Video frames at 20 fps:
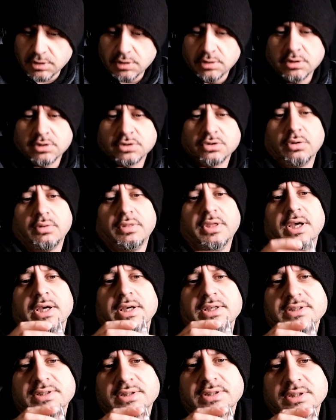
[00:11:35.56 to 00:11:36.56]
So
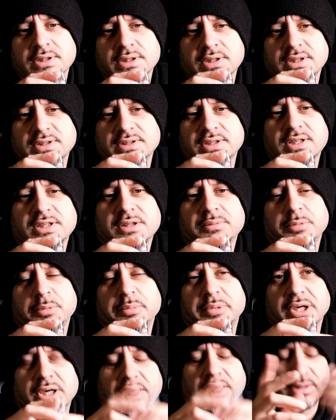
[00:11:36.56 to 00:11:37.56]
this is a little bit
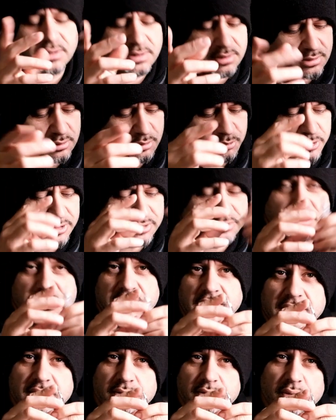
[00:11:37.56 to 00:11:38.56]
bigger compared to the
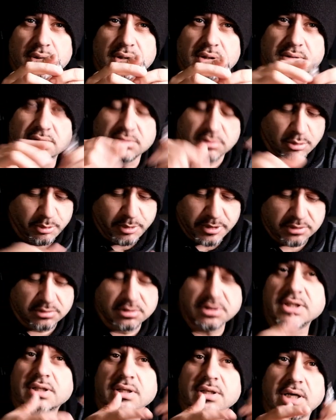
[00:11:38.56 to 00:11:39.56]
other one, compared to the
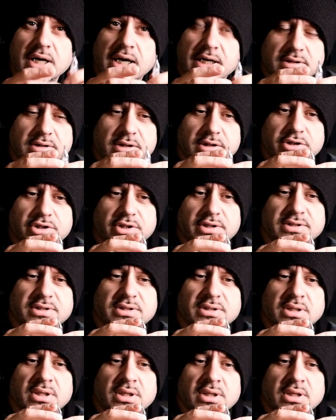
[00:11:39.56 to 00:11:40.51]
other cartridges.